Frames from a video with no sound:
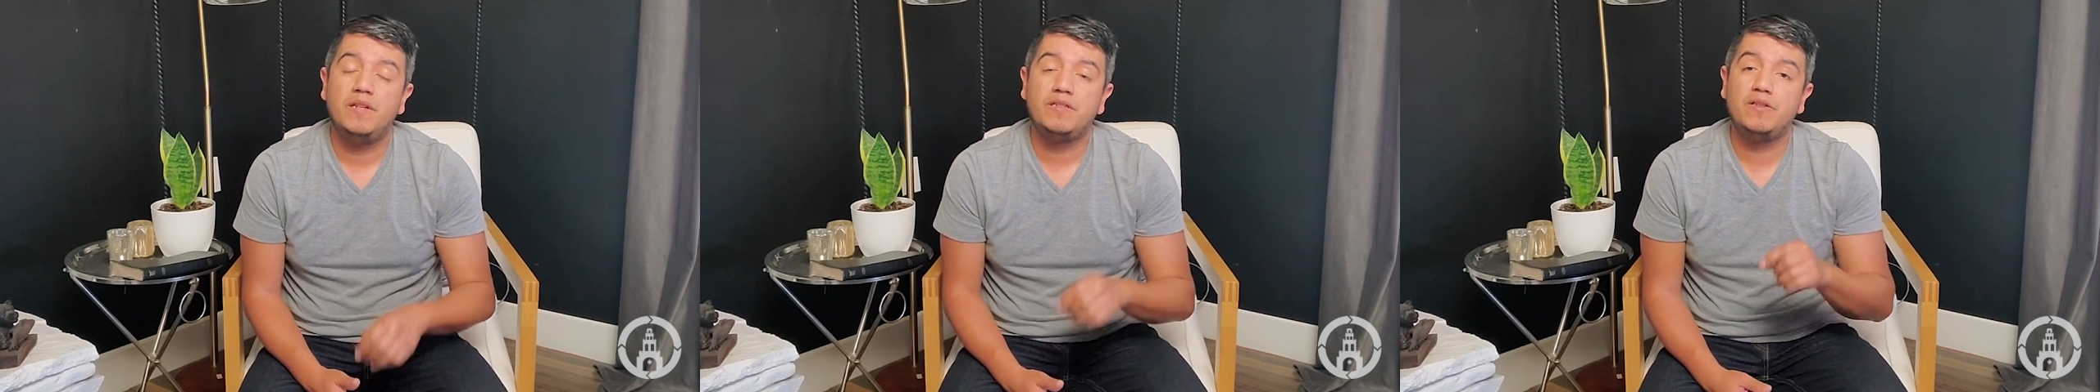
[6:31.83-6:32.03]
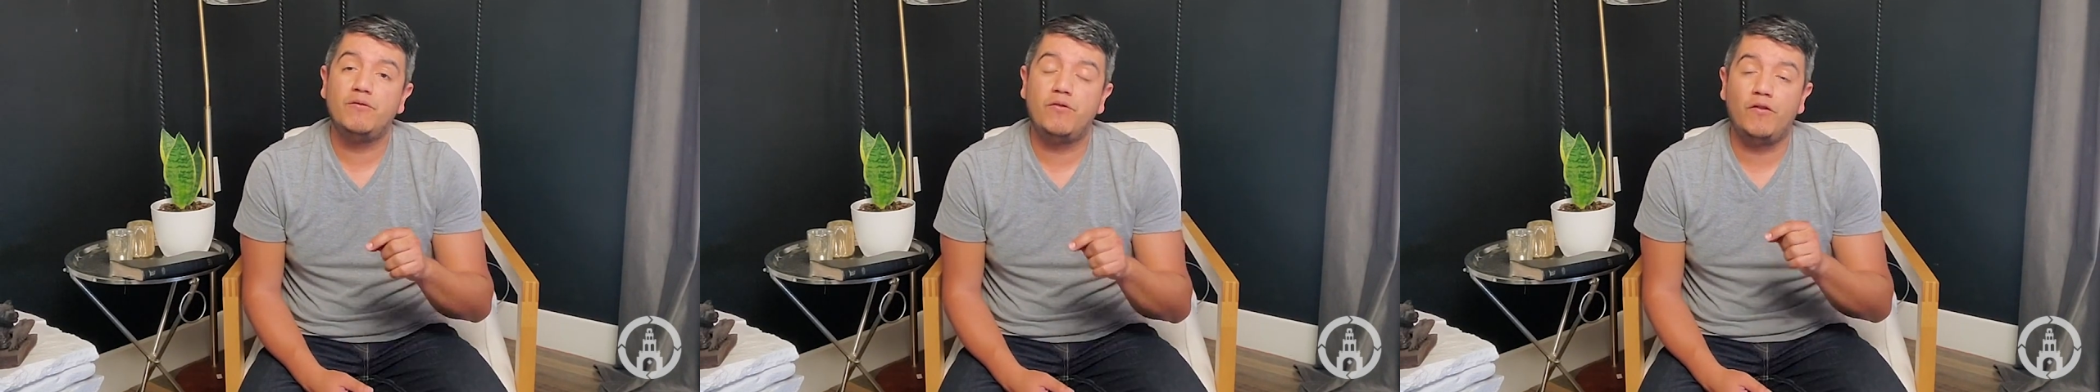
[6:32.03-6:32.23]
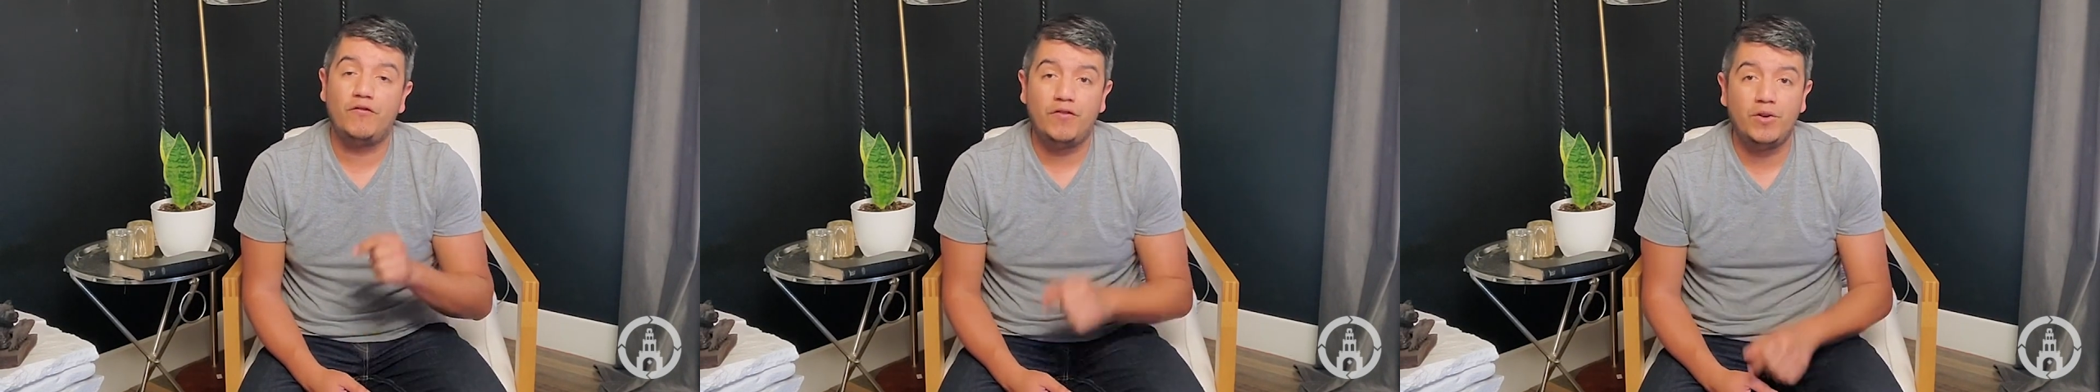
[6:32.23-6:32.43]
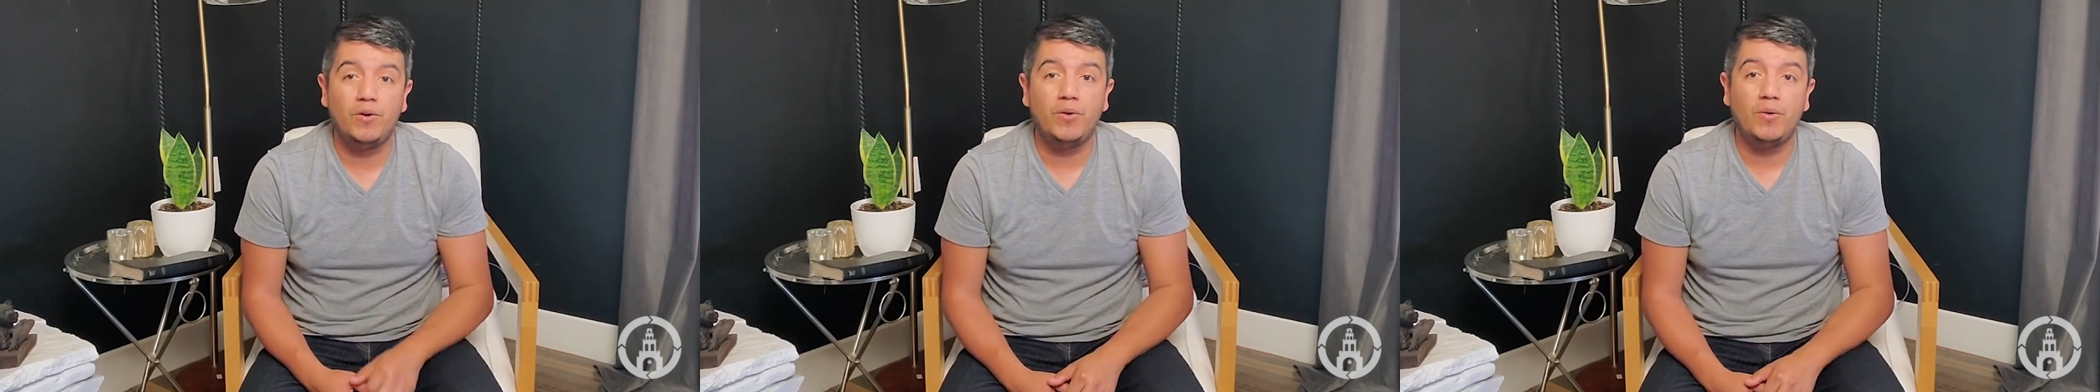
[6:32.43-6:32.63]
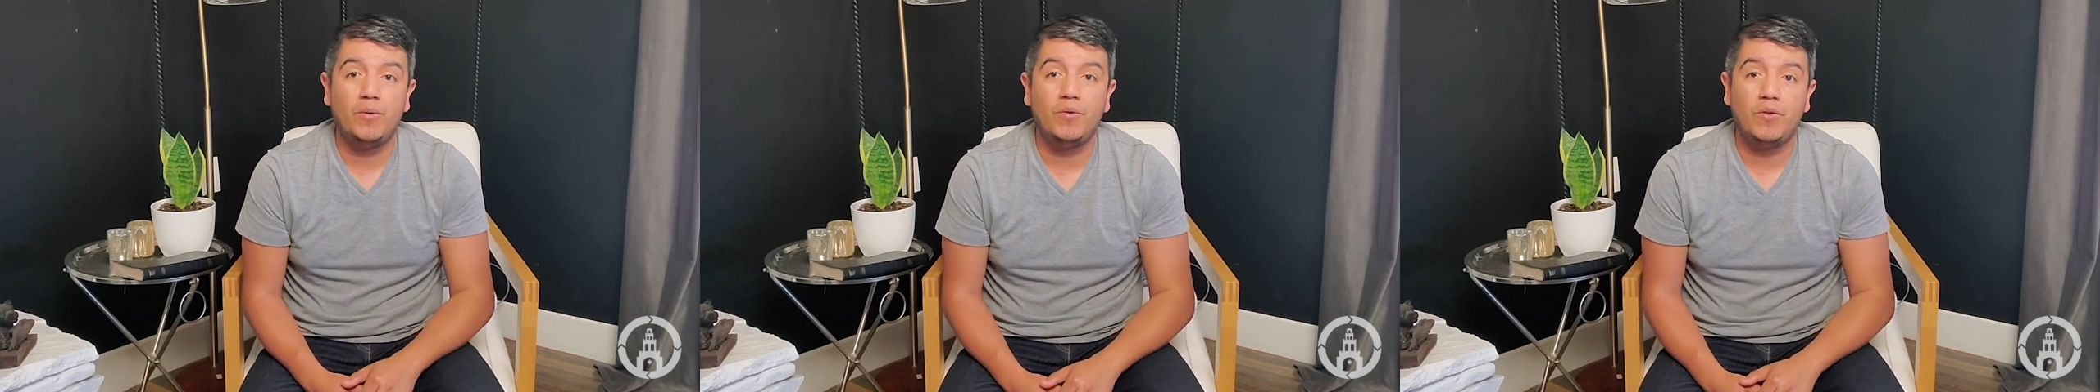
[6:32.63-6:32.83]
to
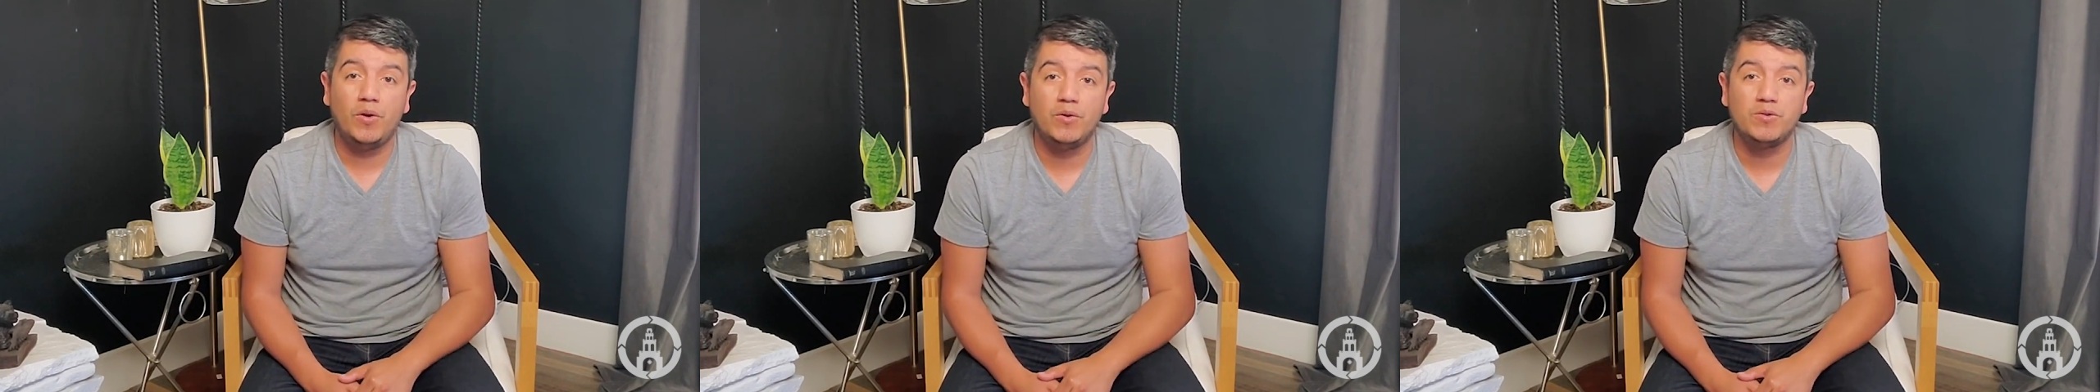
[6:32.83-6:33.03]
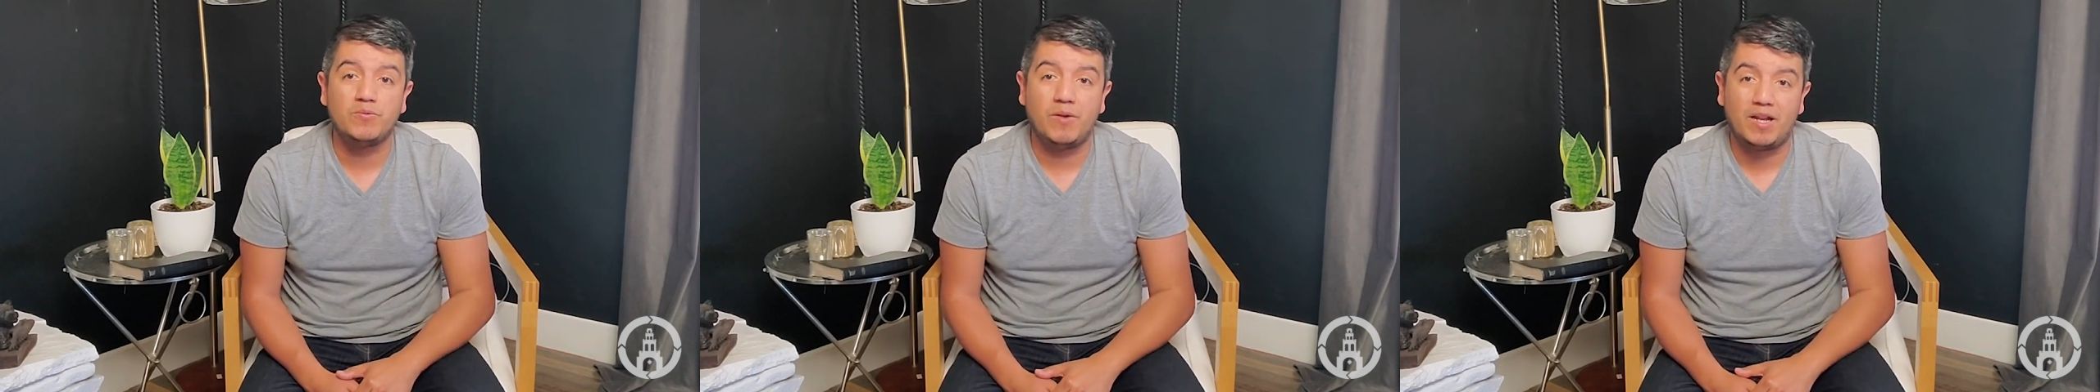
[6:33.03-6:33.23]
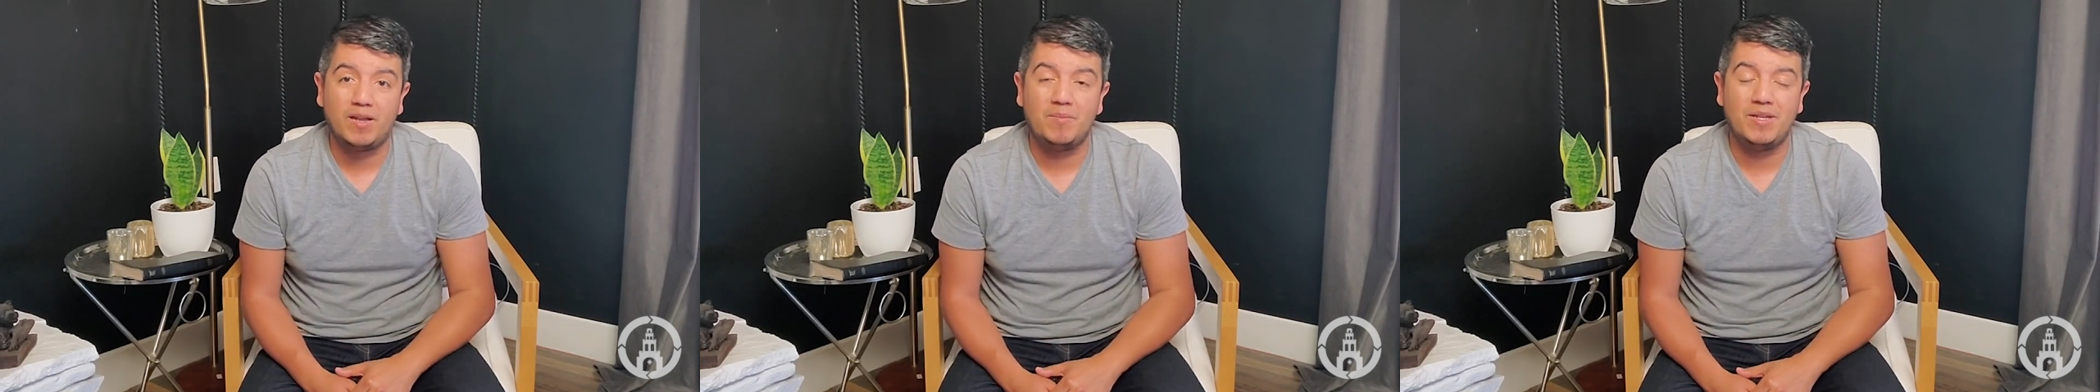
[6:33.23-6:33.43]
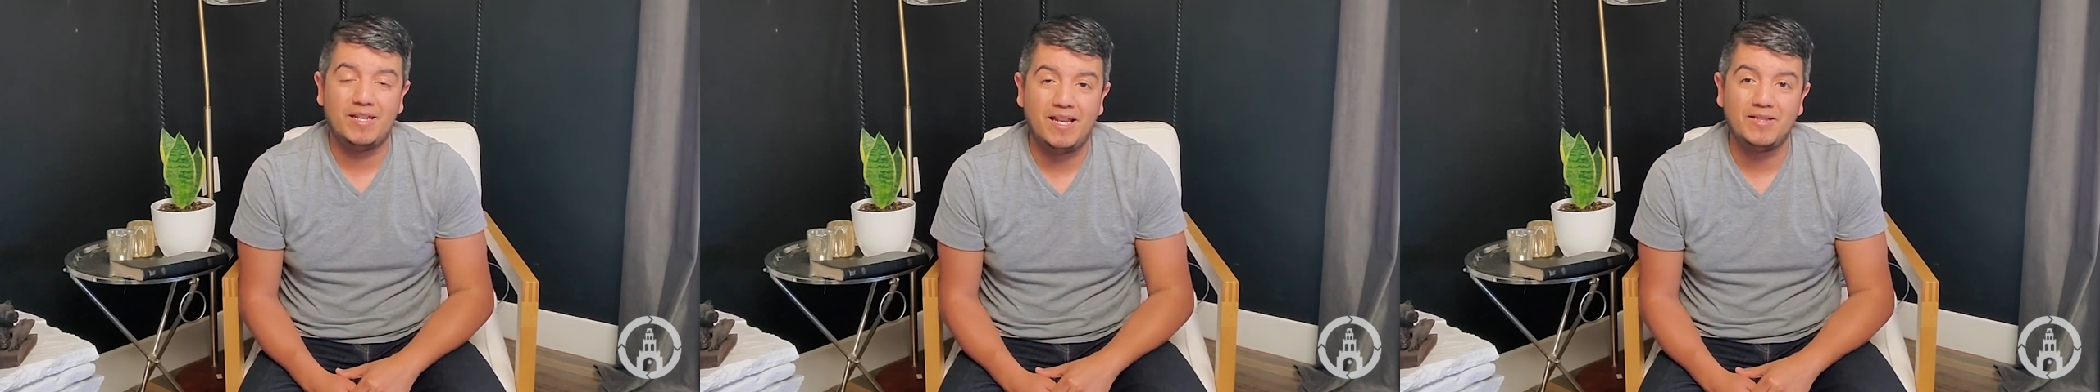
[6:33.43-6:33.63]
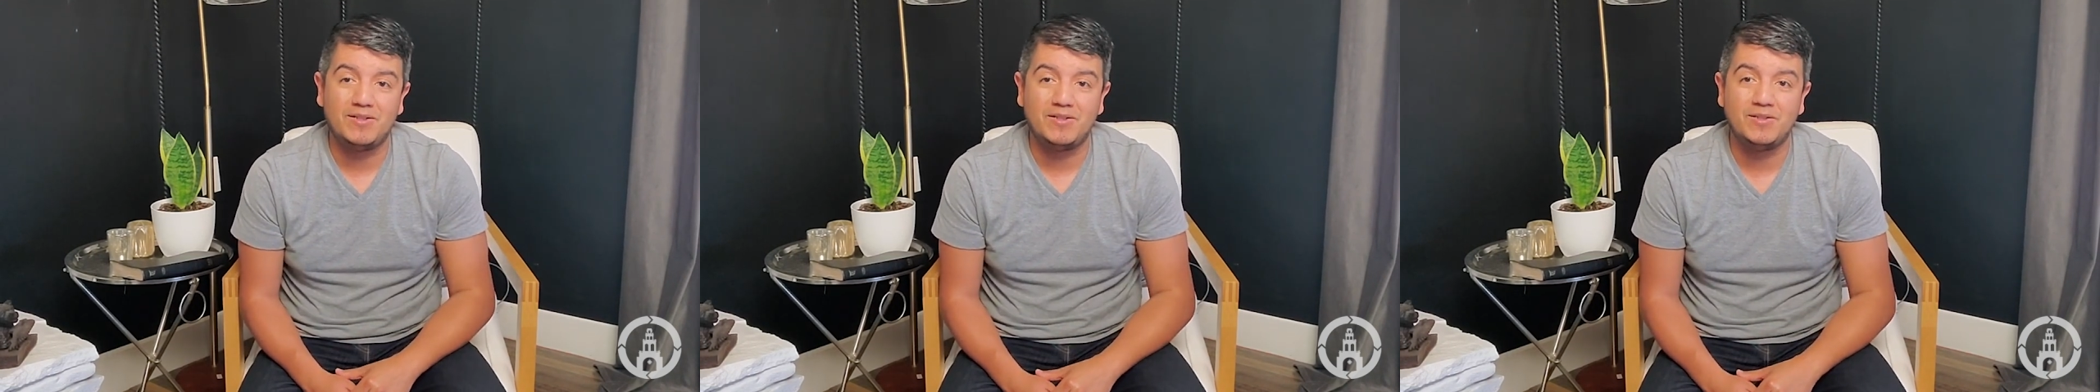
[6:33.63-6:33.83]
fulfill those
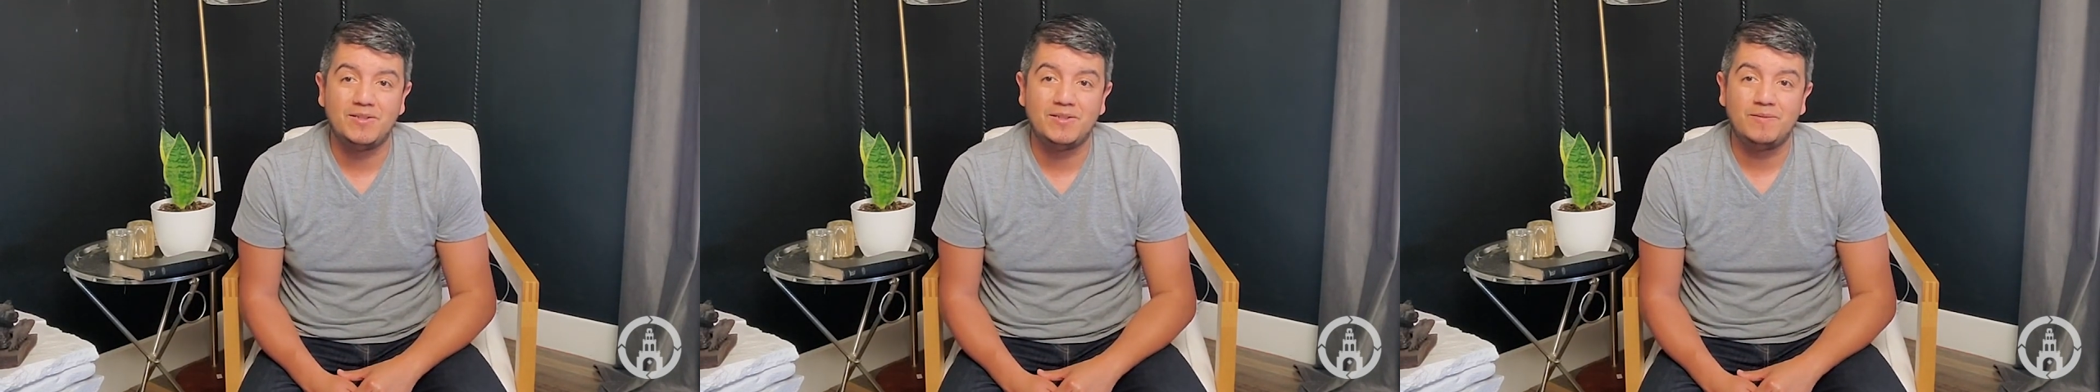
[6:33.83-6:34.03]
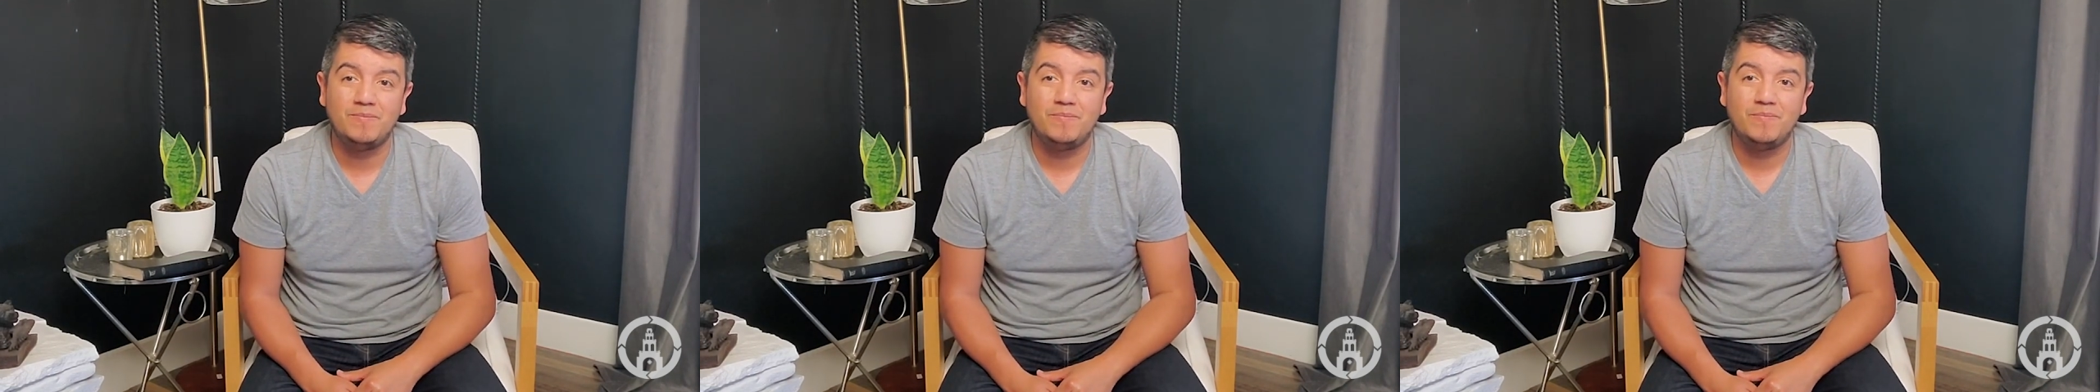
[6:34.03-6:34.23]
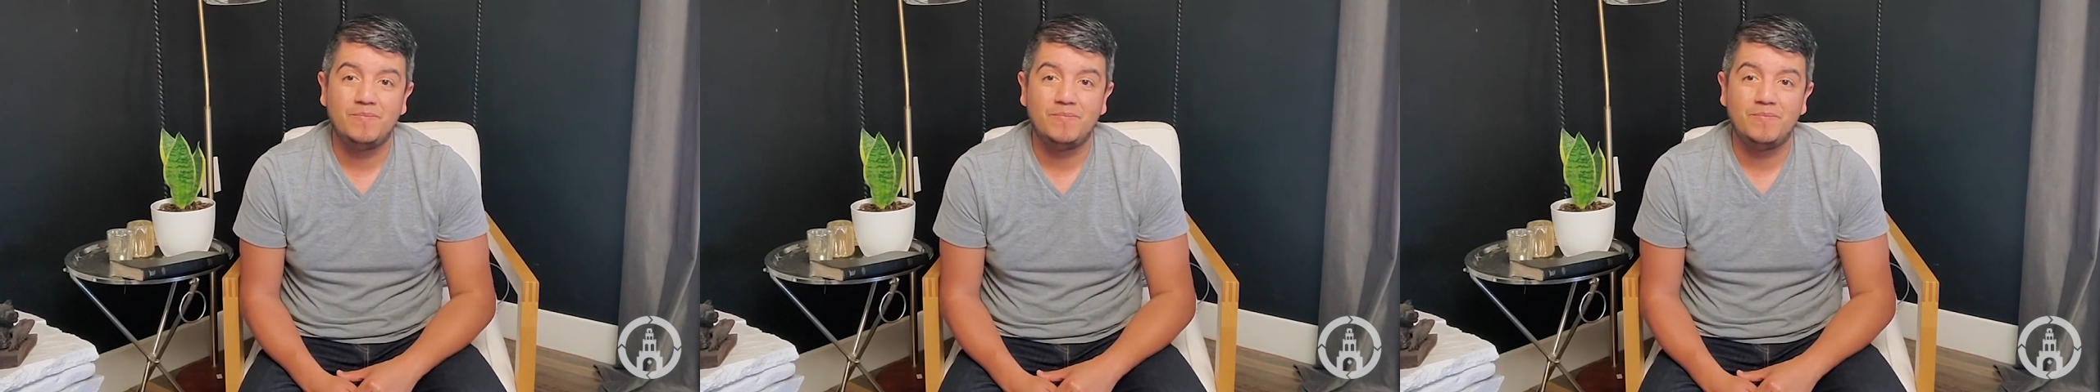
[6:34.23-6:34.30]
recommendations.